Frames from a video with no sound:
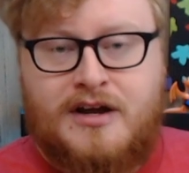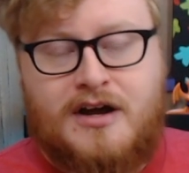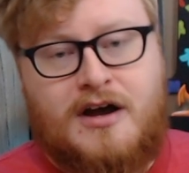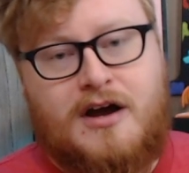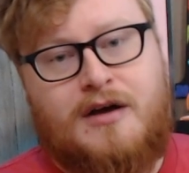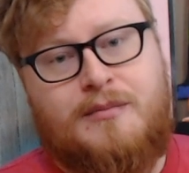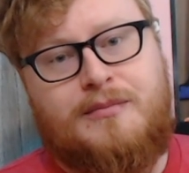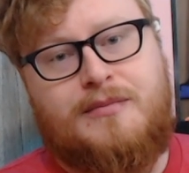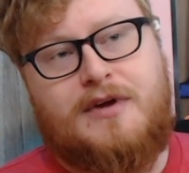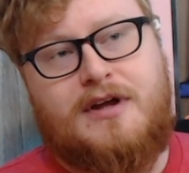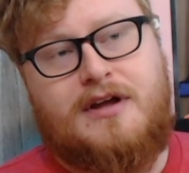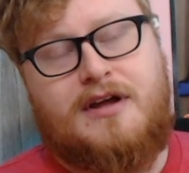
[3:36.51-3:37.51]

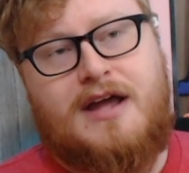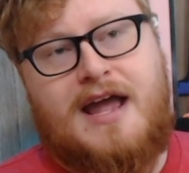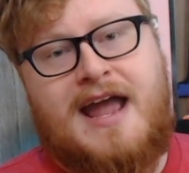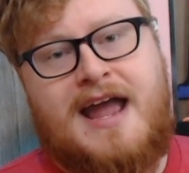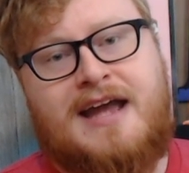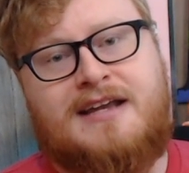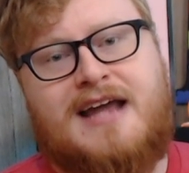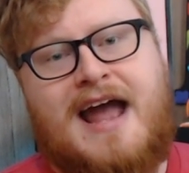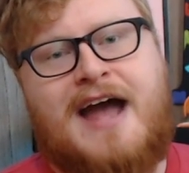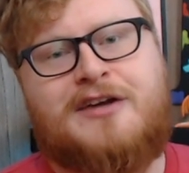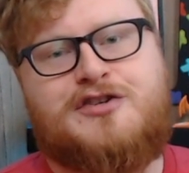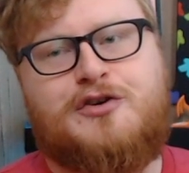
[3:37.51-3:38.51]
And
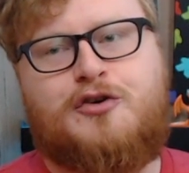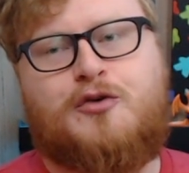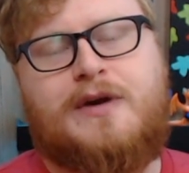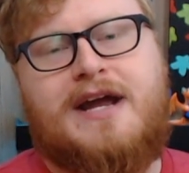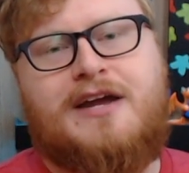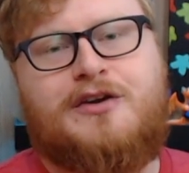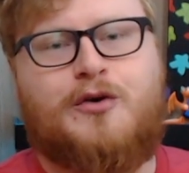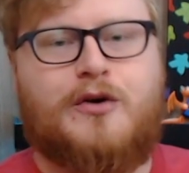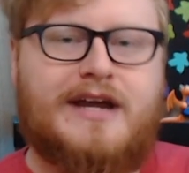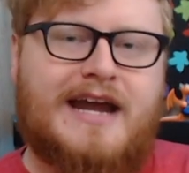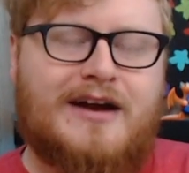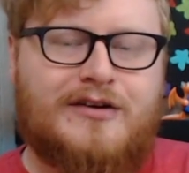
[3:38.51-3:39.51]
as you create your
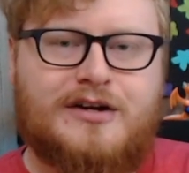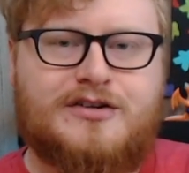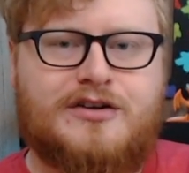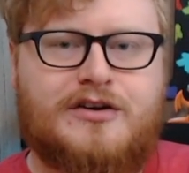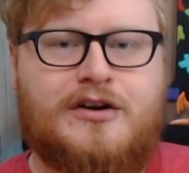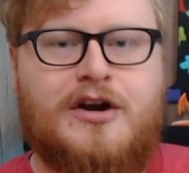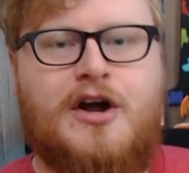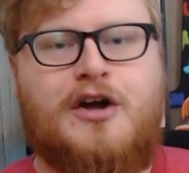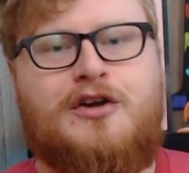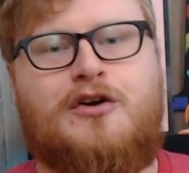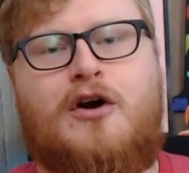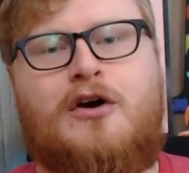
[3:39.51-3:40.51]
character,
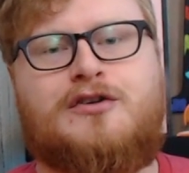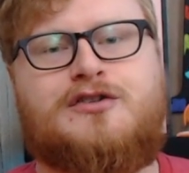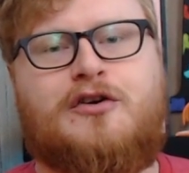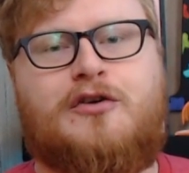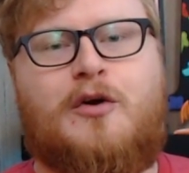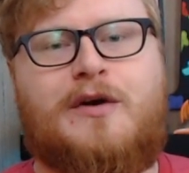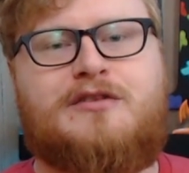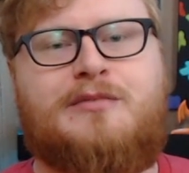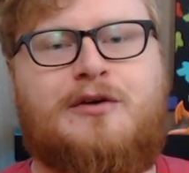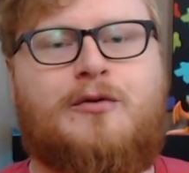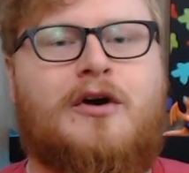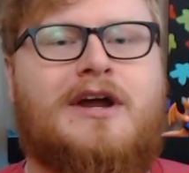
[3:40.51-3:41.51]
you're also going to
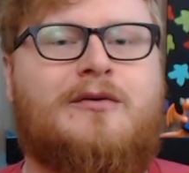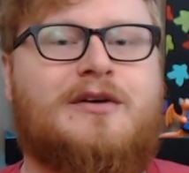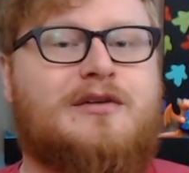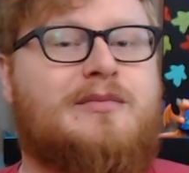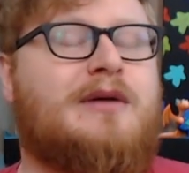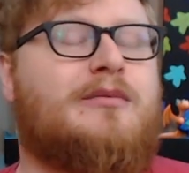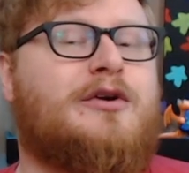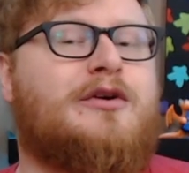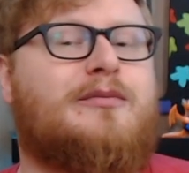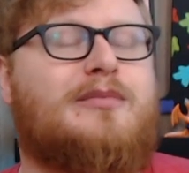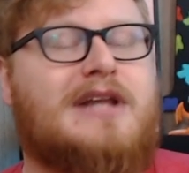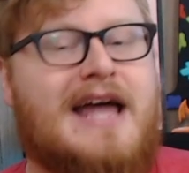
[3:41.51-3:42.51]
be working with the people
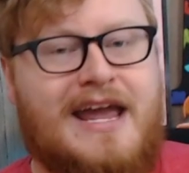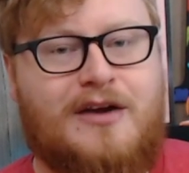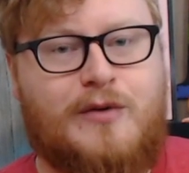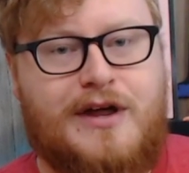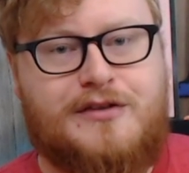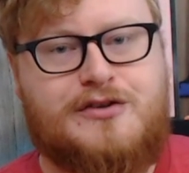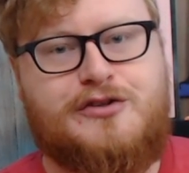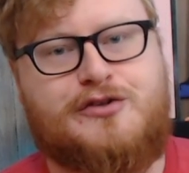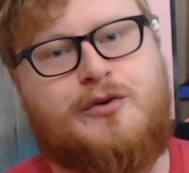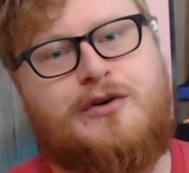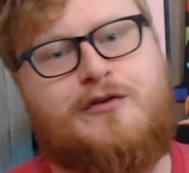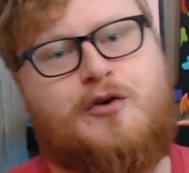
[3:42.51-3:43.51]
you're playing with to
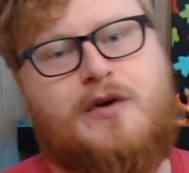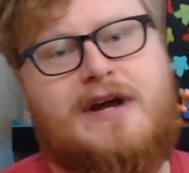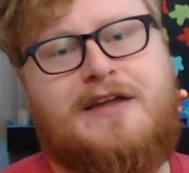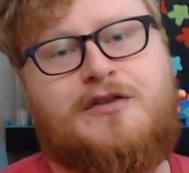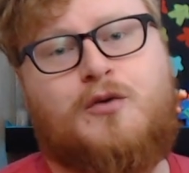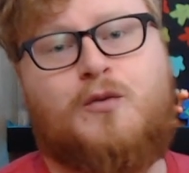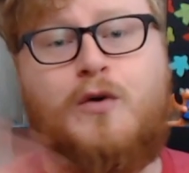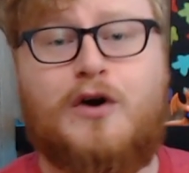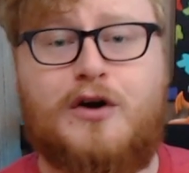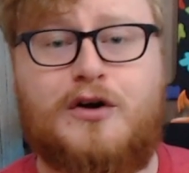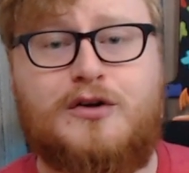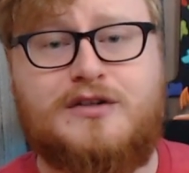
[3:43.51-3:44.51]
sort of create the
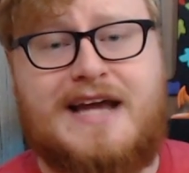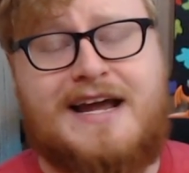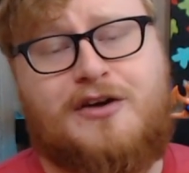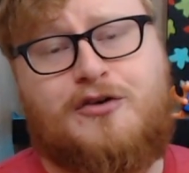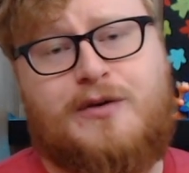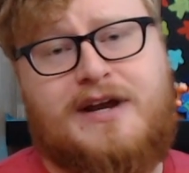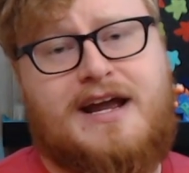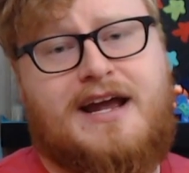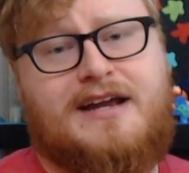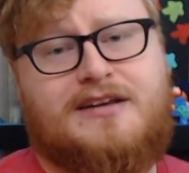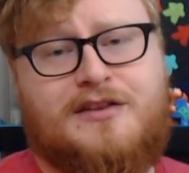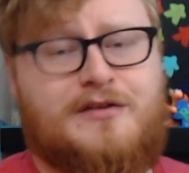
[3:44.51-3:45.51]
world and
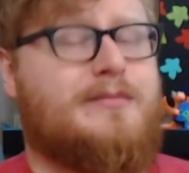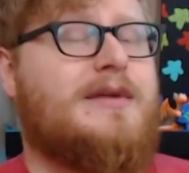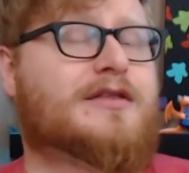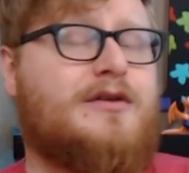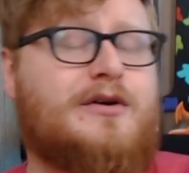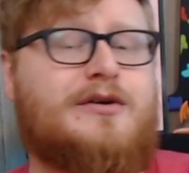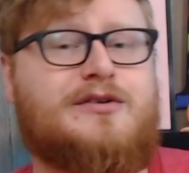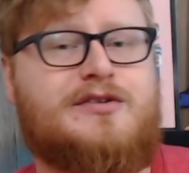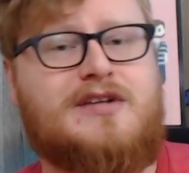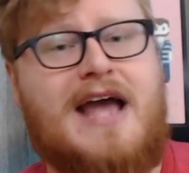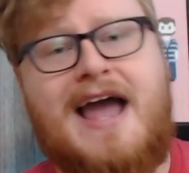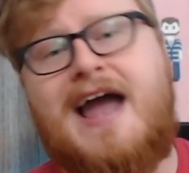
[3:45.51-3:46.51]
create the
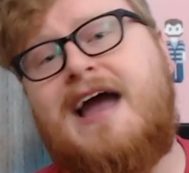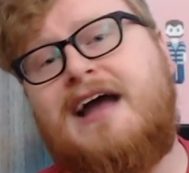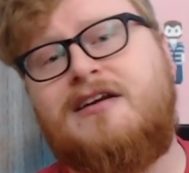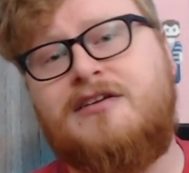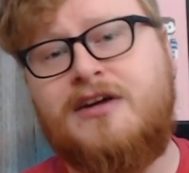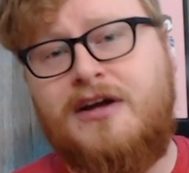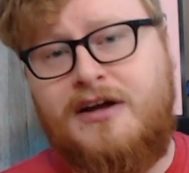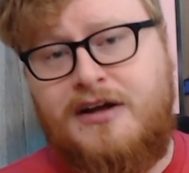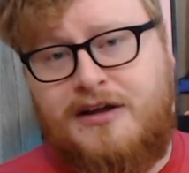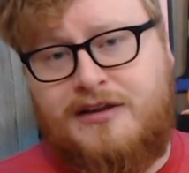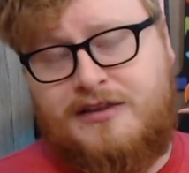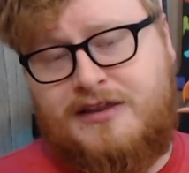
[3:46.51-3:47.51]
mythos and
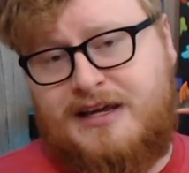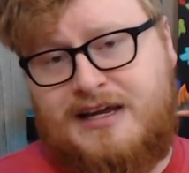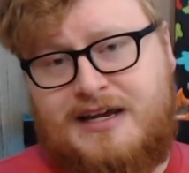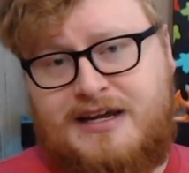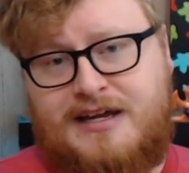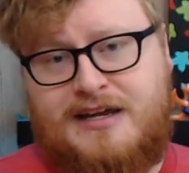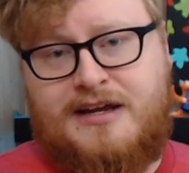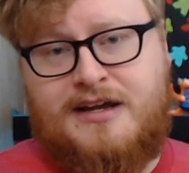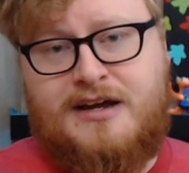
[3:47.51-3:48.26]
the